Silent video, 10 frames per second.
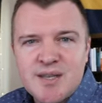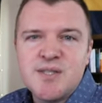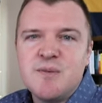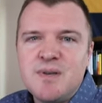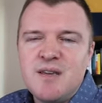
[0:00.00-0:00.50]

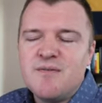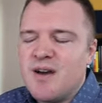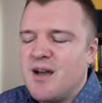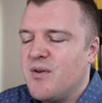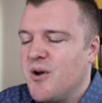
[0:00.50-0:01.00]
S&P
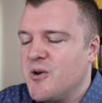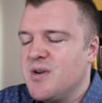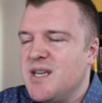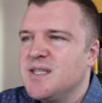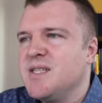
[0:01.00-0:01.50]

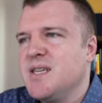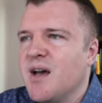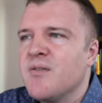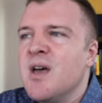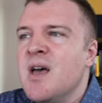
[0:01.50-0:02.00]
500 ETF.